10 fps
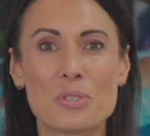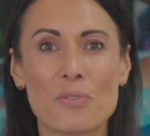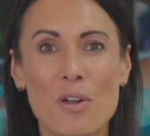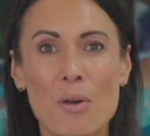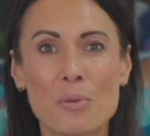
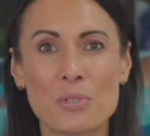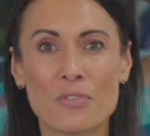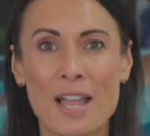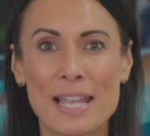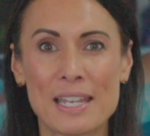of
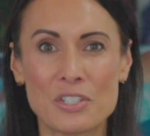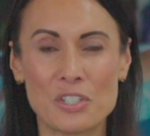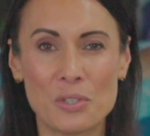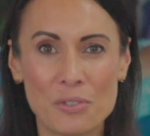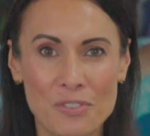ultraviolet
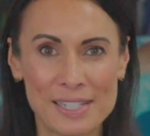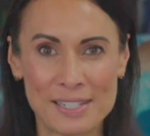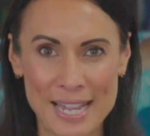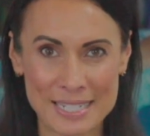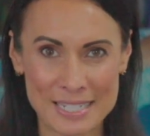UV
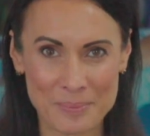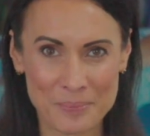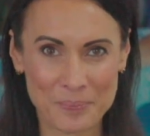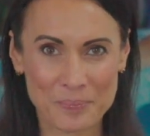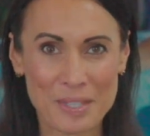light.
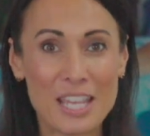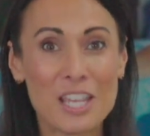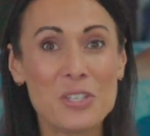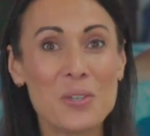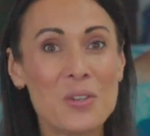
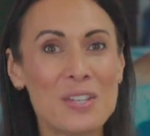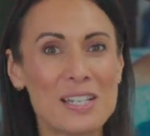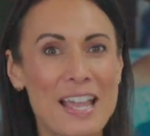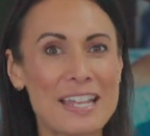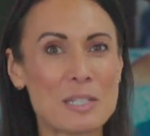UV
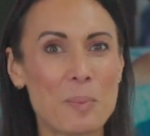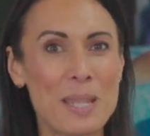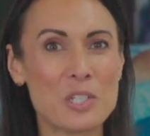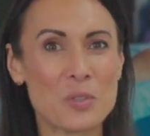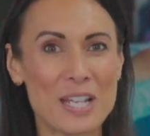light
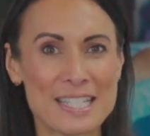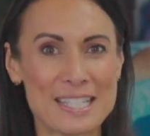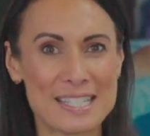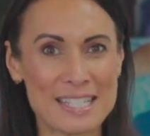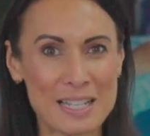penetrates
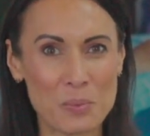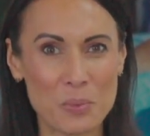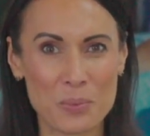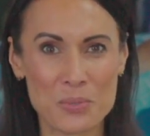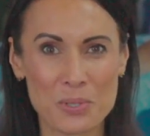the cell
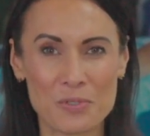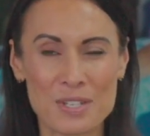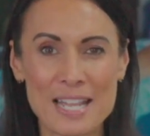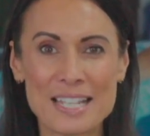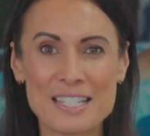walls of
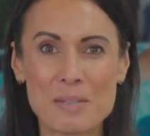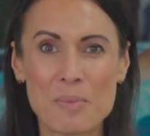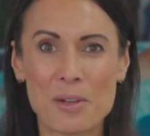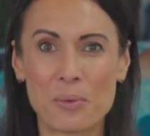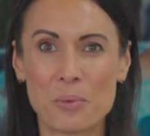nasty
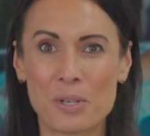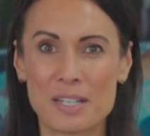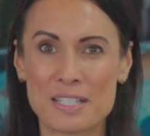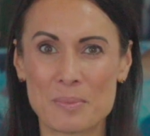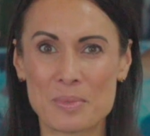
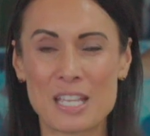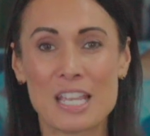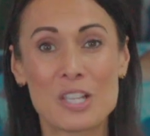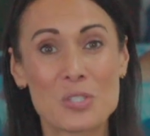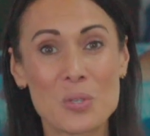microorganisms
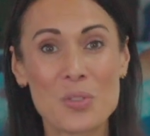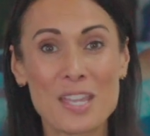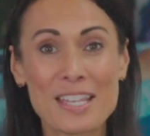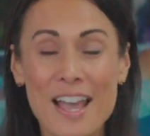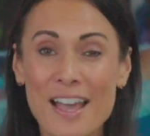so
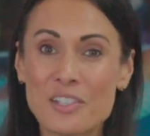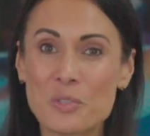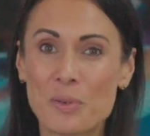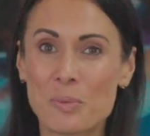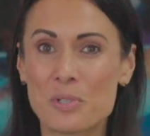they
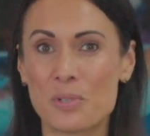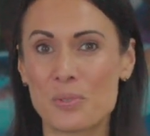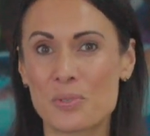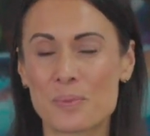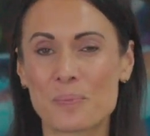can't
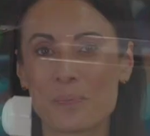reproduce.